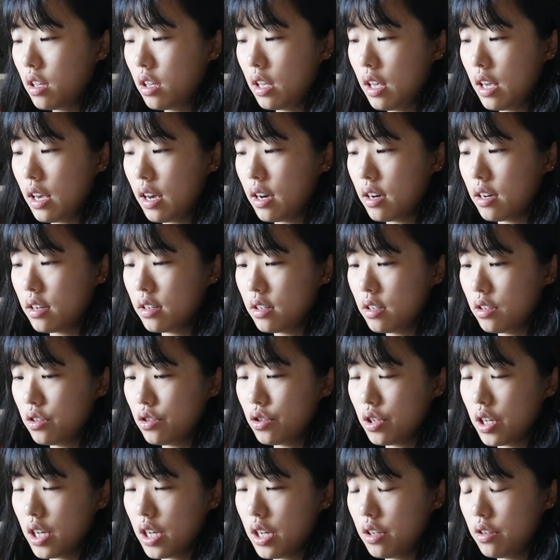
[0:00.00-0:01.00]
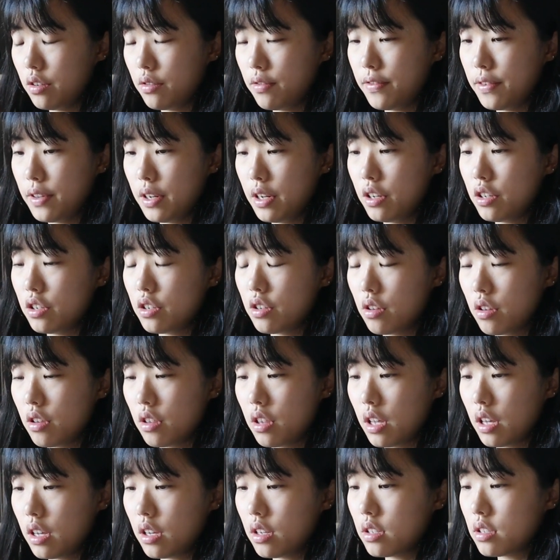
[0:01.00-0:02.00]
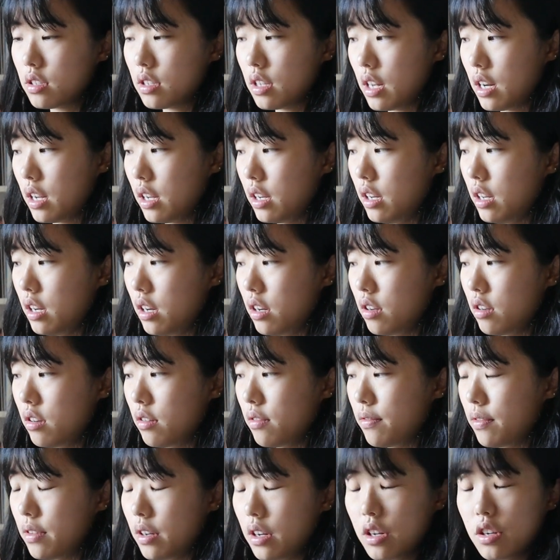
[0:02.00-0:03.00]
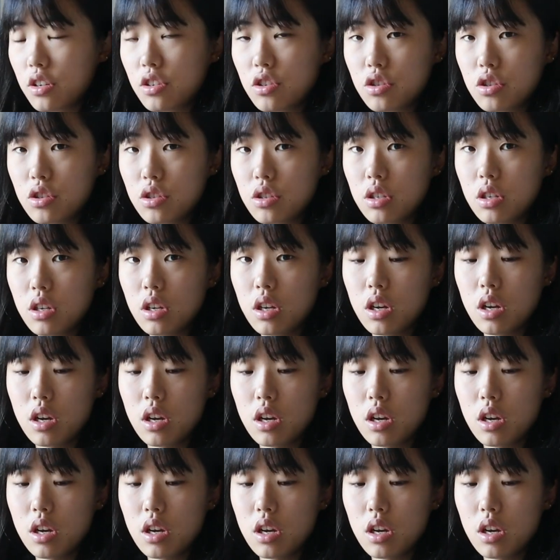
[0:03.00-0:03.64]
and try to finish the things that I needed to finish.